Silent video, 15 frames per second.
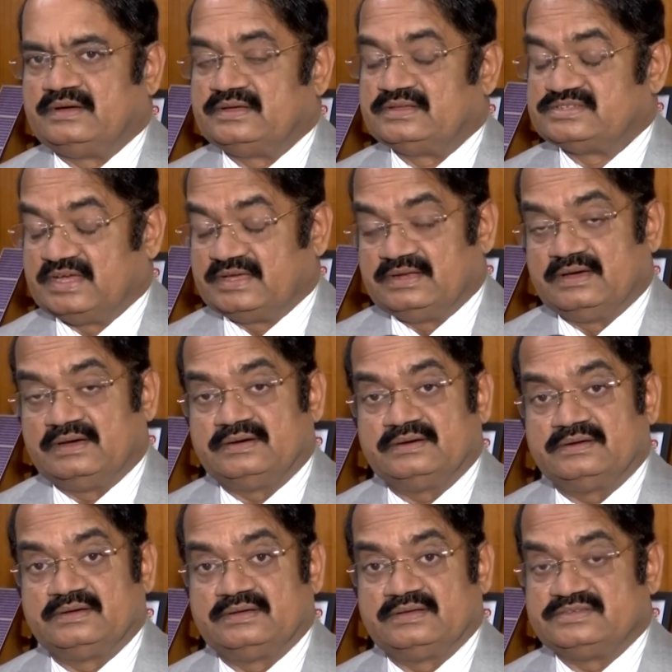
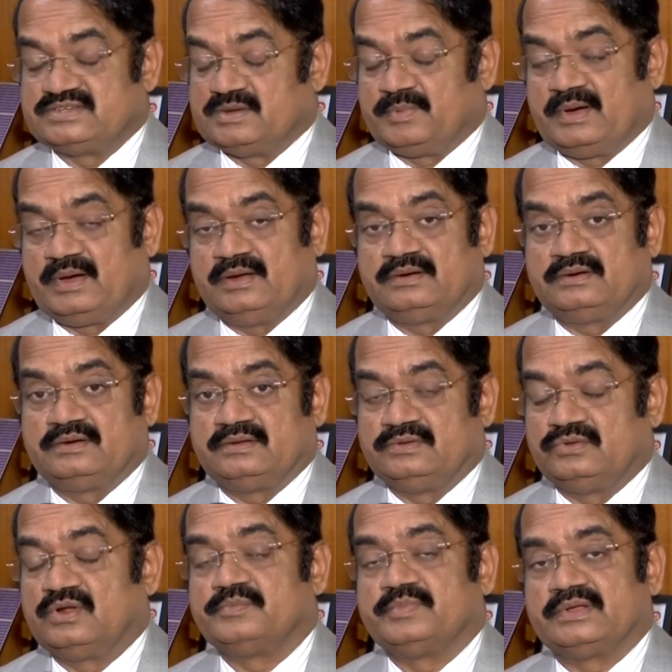China, Japan,
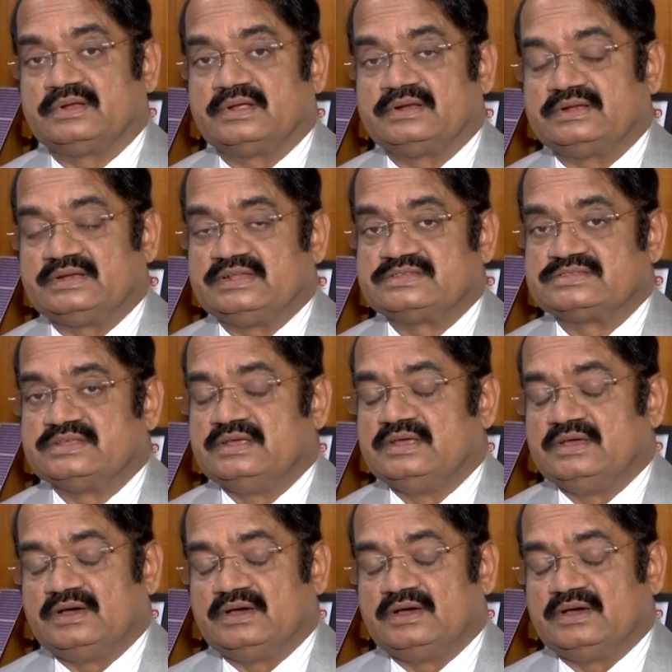European countries